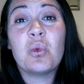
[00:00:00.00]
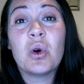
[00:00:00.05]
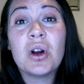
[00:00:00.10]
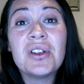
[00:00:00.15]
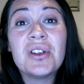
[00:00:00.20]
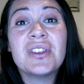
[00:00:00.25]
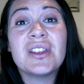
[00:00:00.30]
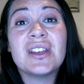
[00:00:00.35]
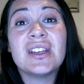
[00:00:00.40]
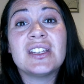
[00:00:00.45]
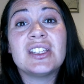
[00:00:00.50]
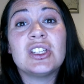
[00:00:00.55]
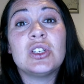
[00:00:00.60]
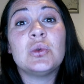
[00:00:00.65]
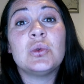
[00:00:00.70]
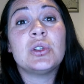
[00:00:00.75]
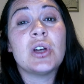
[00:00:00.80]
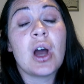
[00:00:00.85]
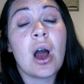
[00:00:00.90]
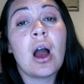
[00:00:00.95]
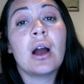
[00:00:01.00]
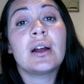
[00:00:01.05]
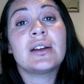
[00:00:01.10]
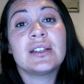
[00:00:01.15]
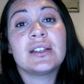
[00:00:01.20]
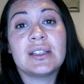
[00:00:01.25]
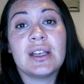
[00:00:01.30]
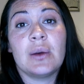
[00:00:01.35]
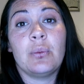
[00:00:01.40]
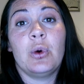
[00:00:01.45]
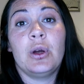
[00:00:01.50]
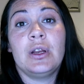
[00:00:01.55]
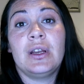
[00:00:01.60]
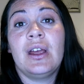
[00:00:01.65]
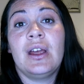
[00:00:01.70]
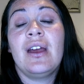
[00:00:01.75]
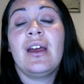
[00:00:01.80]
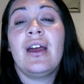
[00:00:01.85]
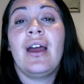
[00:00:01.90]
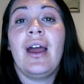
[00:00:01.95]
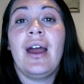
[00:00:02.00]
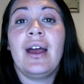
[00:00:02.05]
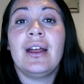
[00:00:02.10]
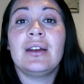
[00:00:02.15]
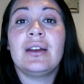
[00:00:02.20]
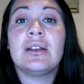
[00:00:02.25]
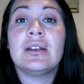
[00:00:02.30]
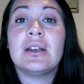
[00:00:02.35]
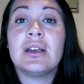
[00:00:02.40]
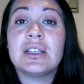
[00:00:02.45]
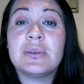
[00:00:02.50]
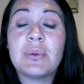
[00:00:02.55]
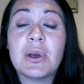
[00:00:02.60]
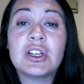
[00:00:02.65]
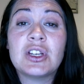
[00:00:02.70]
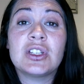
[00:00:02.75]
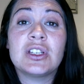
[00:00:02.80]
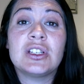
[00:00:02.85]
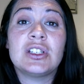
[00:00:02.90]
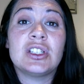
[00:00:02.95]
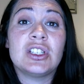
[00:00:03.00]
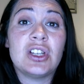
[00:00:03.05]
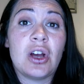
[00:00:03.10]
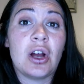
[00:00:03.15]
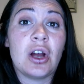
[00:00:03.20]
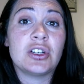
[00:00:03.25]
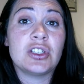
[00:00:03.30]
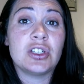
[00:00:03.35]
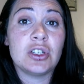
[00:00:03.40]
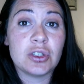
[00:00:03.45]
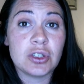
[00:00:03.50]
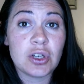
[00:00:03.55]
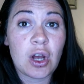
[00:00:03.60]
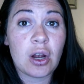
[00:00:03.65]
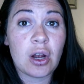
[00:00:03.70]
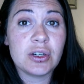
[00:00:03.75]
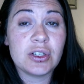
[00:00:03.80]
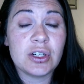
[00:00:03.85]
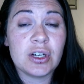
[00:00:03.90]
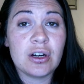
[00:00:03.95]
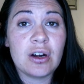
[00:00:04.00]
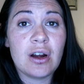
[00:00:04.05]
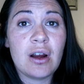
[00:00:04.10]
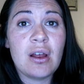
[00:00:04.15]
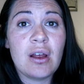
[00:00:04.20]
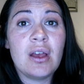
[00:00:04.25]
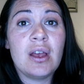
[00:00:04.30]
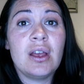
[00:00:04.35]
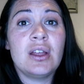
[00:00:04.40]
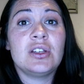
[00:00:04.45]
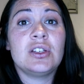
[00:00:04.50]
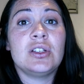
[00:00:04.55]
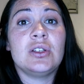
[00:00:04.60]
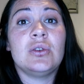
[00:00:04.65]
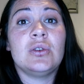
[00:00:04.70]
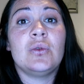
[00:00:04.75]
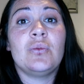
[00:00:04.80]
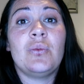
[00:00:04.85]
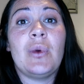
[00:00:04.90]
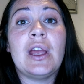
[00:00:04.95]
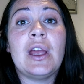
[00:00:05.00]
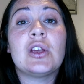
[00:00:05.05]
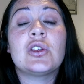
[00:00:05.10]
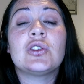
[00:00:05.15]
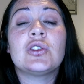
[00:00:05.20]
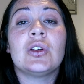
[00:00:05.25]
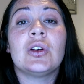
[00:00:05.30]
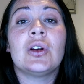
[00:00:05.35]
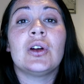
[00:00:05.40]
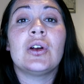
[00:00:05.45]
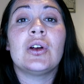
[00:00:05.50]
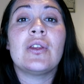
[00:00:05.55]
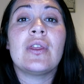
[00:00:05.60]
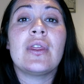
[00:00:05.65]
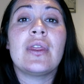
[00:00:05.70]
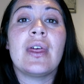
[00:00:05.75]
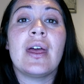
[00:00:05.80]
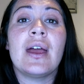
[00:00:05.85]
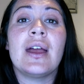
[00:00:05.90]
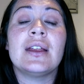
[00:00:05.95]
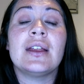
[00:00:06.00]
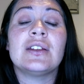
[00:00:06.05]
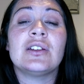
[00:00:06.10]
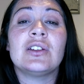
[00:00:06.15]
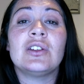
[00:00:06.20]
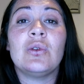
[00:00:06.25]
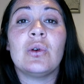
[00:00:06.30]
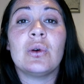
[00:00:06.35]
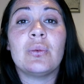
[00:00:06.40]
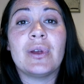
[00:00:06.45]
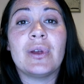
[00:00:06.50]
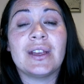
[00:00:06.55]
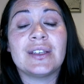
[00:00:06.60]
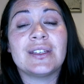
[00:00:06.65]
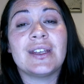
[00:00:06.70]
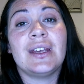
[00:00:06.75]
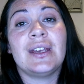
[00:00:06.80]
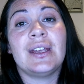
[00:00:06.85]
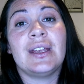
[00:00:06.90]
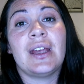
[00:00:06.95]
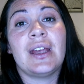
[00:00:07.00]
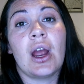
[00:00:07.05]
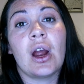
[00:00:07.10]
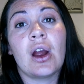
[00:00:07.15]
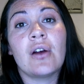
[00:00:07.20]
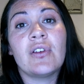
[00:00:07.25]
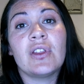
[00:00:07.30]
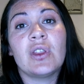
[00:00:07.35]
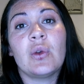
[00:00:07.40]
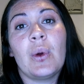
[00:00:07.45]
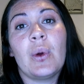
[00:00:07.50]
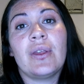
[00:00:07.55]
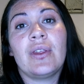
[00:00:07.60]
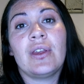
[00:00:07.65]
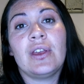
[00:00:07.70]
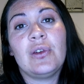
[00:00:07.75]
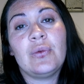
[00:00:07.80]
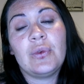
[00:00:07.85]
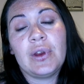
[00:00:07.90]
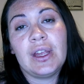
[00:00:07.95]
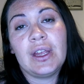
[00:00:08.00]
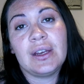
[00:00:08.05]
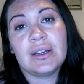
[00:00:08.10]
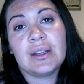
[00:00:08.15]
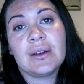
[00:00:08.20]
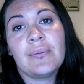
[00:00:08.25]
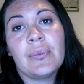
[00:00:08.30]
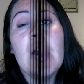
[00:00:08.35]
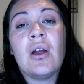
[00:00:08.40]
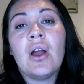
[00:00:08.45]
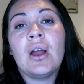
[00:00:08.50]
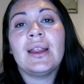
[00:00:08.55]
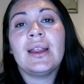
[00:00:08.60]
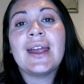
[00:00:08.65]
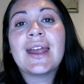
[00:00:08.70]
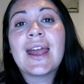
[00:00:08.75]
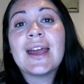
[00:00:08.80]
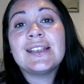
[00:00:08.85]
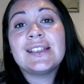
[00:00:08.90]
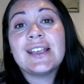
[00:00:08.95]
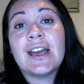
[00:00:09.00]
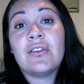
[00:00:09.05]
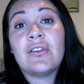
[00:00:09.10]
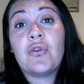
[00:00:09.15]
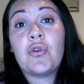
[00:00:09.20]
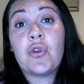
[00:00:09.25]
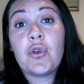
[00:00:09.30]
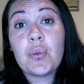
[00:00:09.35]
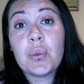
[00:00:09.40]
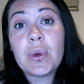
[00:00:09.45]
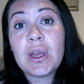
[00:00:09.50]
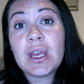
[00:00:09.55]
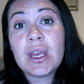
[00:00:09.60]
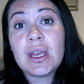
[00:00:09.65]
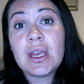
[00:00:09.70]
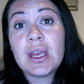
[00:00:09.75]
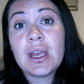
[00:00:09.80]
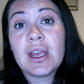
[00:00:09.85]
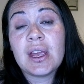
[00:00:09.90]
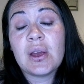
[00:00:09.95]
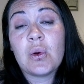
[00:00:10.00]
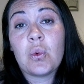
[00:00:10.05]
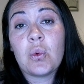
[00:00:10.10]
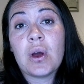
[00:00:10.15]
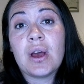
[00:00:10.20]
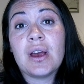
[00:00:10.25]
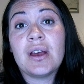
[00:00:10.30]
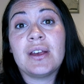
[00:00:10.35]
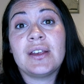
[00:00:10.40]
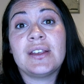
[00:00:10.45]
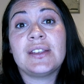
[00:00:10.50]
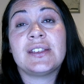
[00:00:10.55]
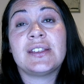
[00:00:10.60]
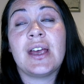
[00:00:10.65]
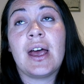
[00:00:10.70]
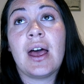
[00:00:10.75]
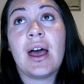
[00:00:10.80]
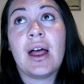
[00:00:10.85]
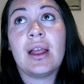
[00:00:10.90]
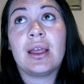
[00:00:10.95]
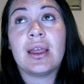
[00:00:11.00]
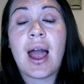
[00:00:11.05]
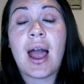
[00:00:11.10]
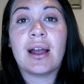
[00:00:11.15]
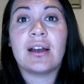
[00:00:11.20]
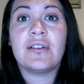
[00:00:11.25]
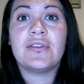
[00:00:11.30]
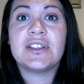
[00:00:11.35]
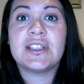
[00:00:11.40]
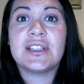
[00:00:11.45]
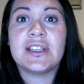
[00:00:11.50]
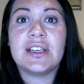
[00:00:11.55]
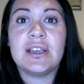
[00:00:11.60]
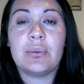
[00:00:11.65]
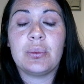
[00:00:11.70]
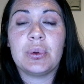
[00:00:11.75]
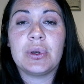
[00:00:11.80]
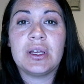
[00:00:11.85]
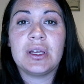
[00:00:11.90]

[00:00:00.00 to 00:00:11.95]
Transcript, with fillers: worth it to talk to someone and especially to talk to your doctor to make sure that you are being taken care of in the way that you need. Like I said, for me, it was a lack of sleep